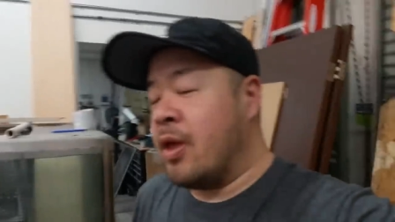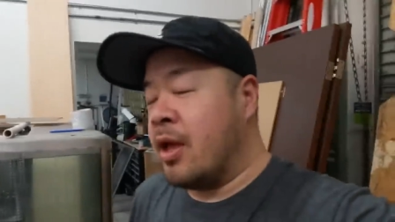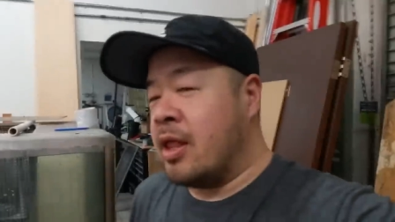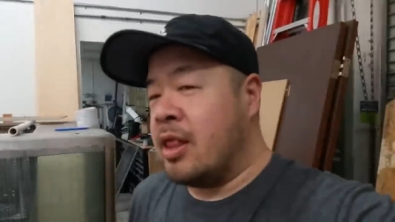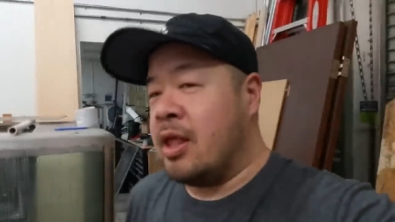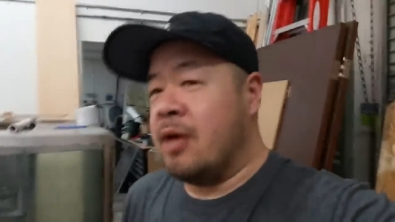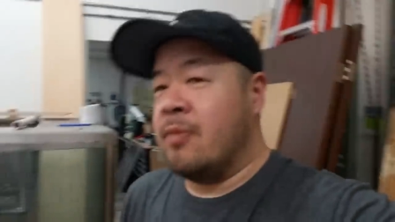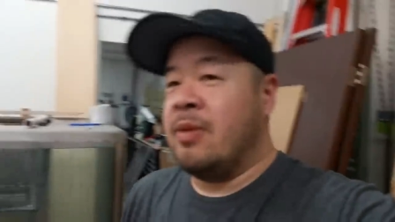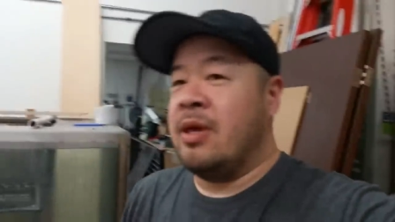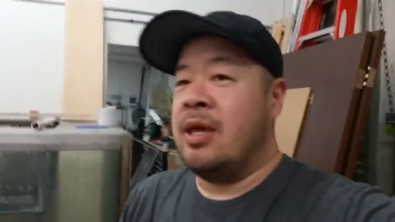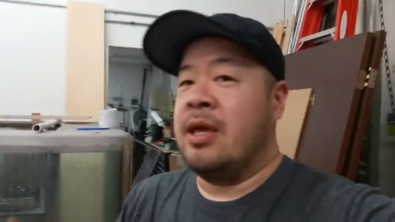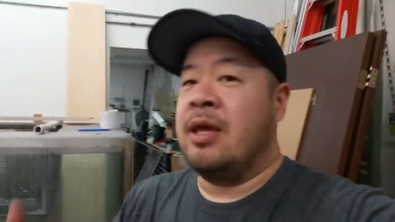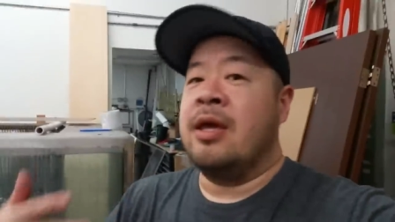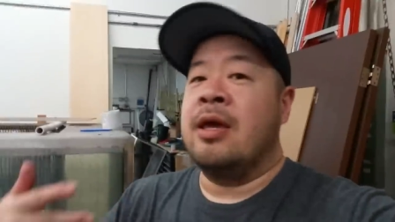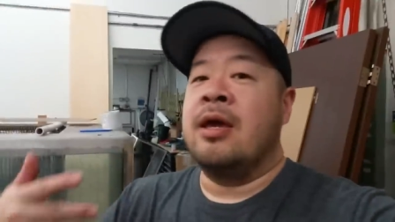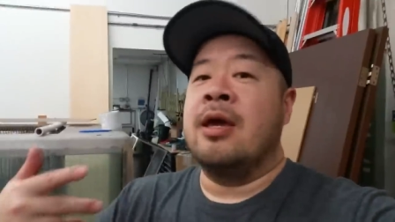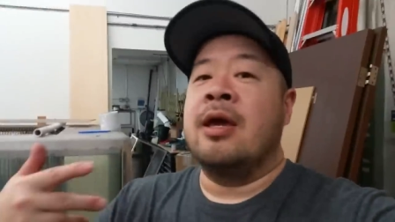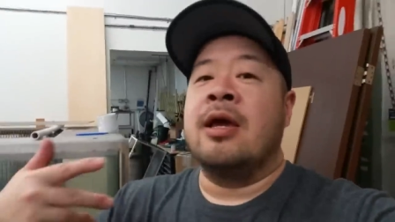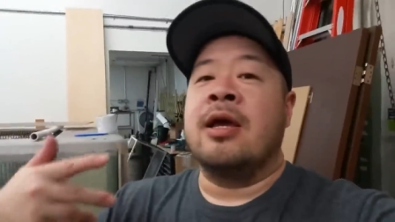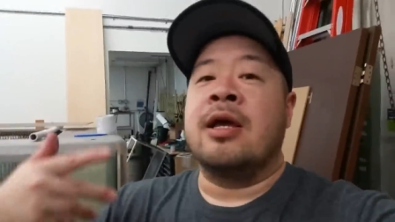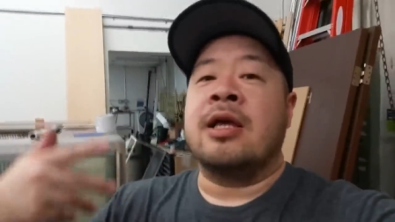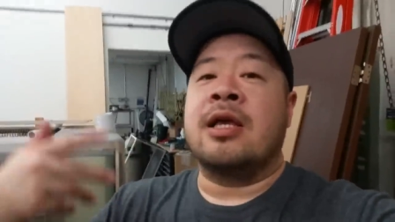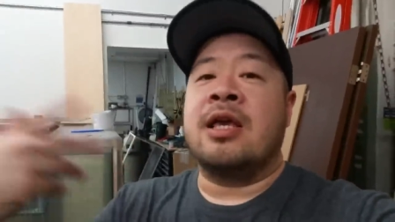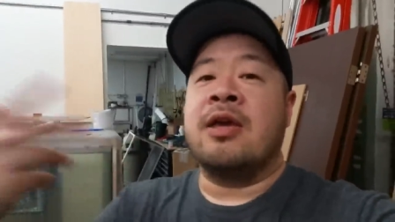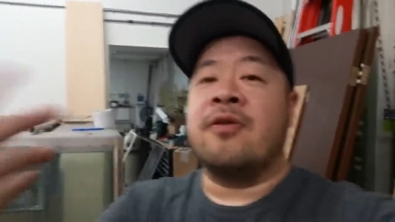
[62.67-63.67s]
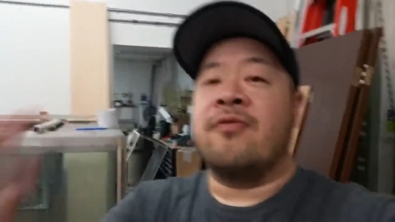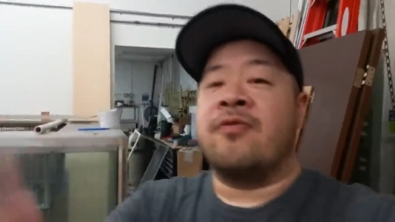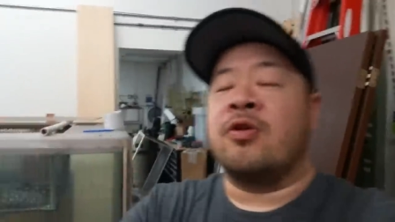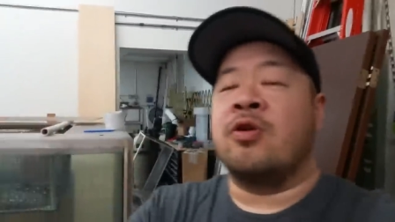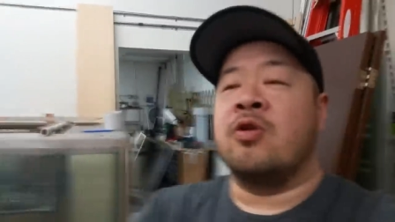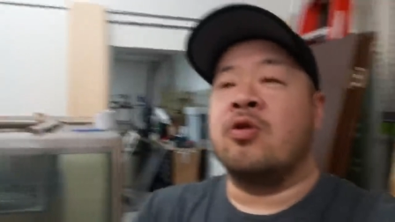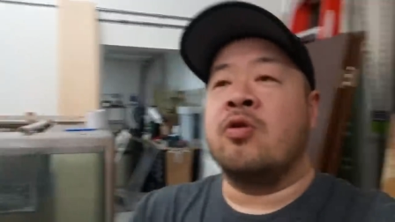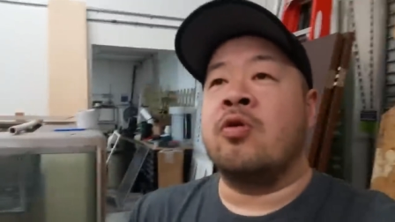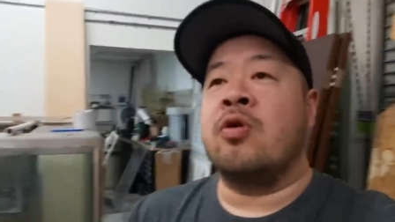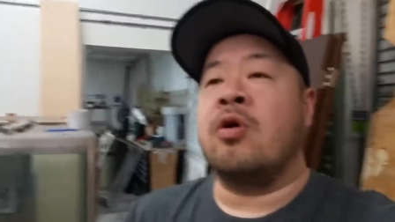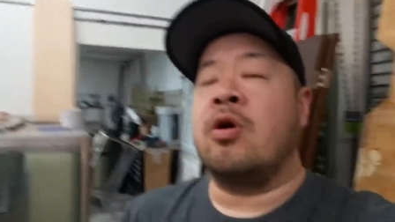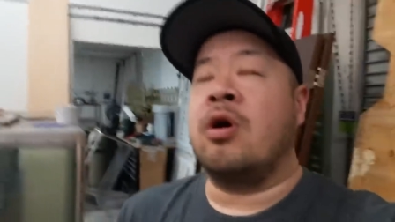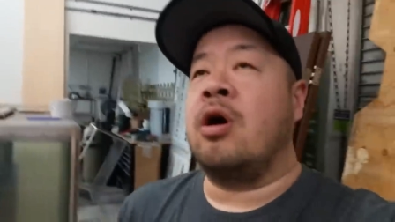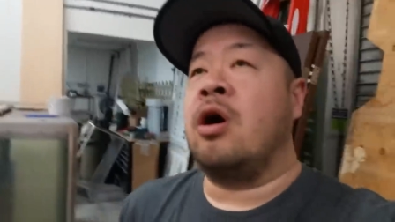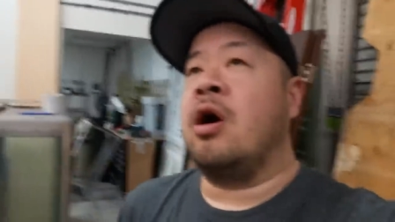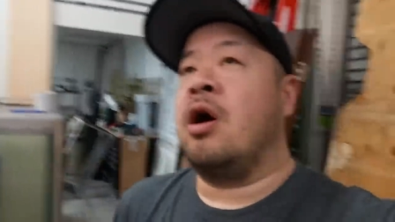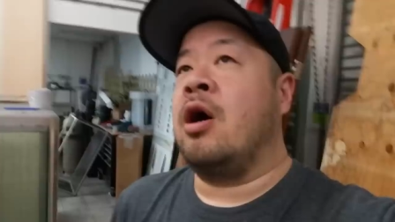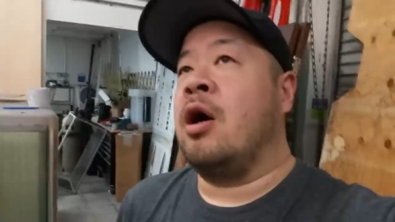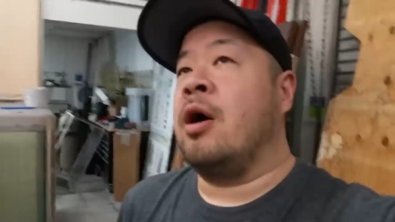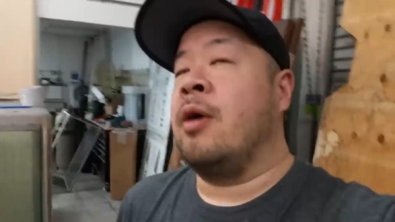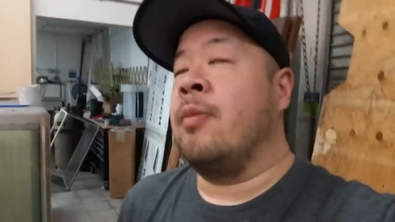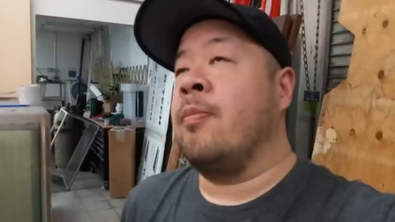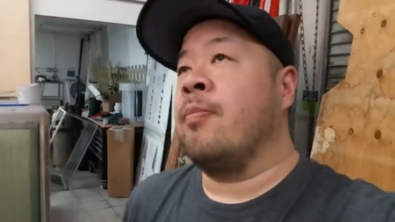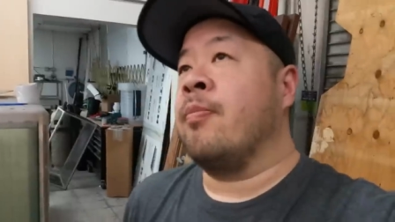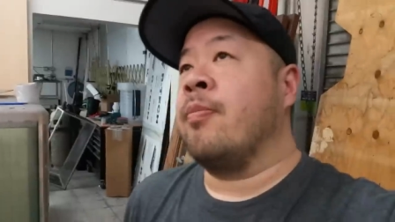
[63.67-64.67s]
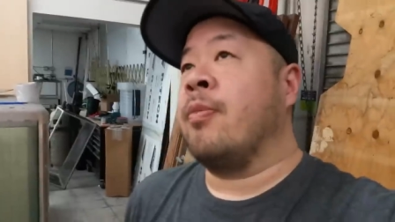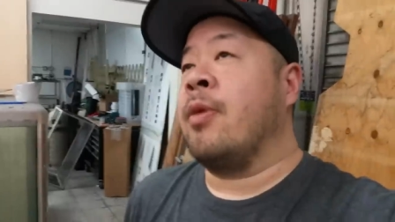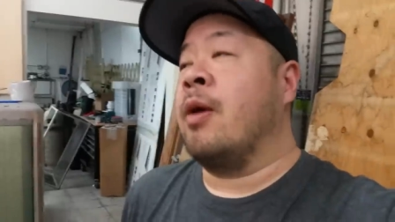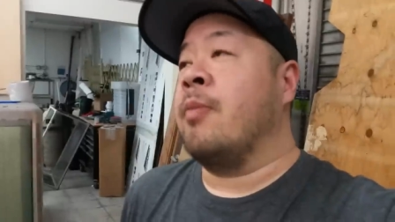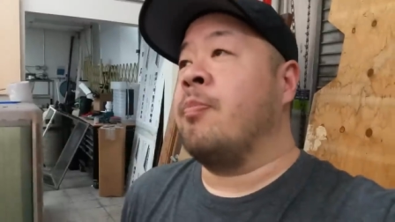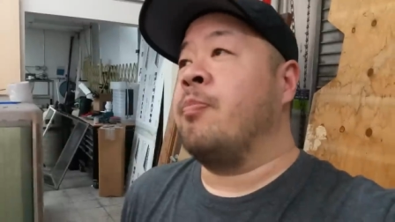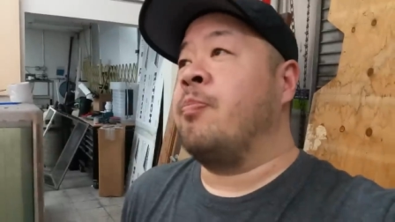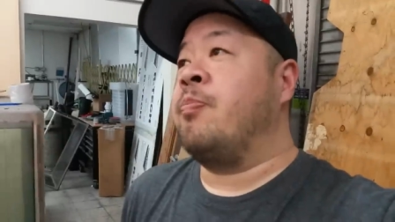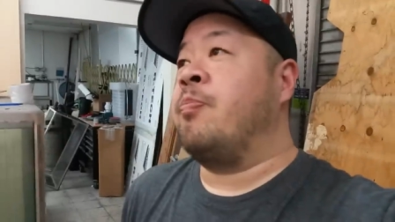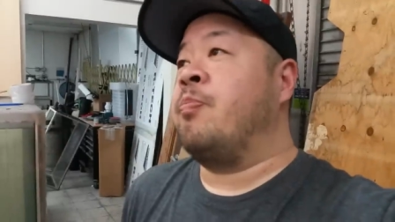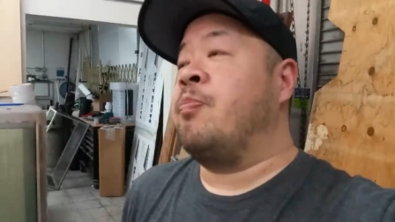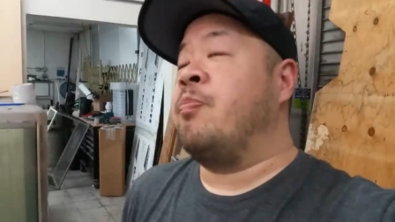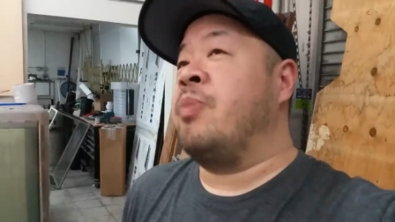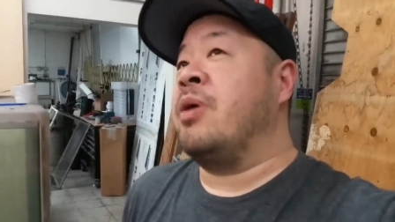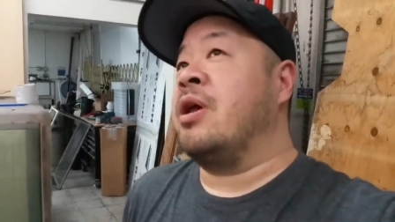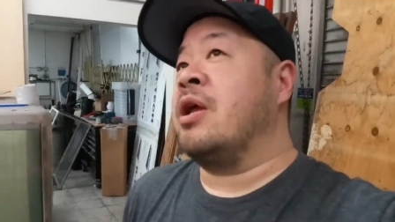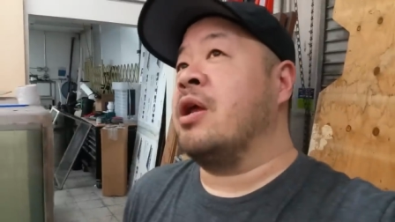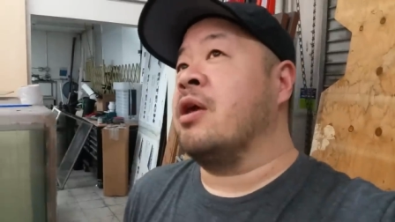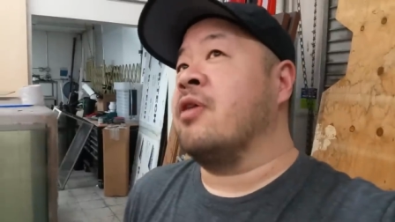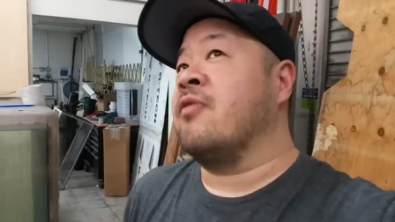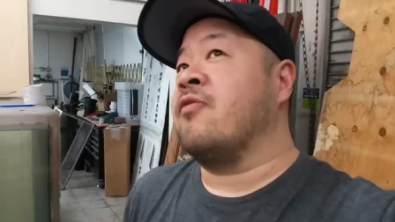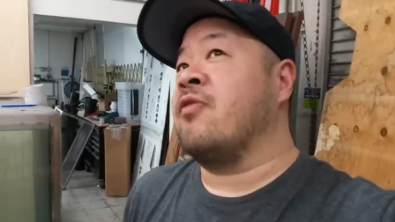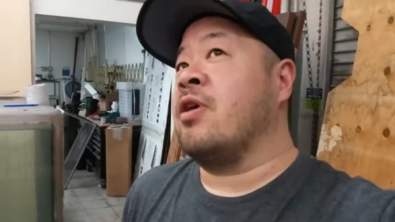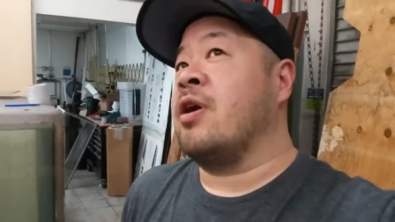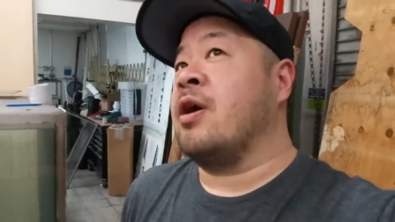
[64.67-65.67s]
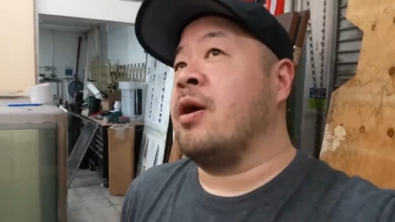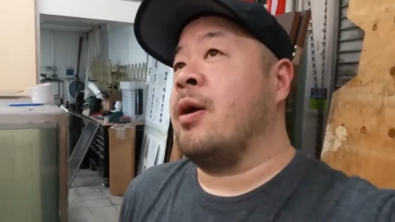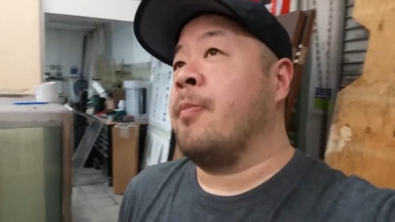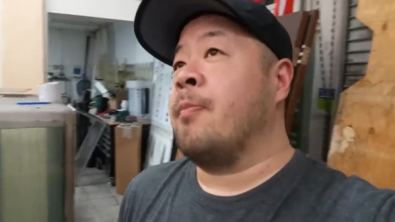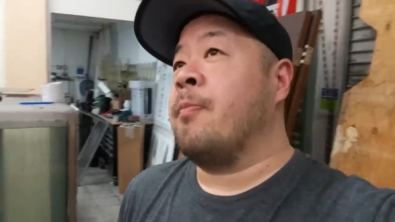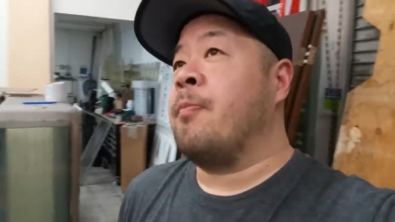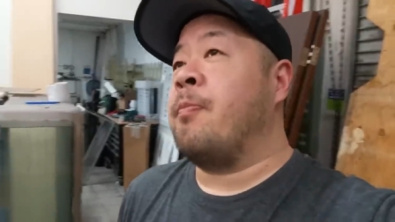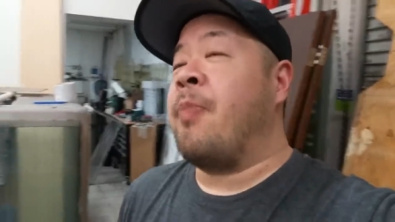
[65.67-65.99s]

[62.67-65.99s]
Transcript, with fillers: Let me give you um, a bit of uh,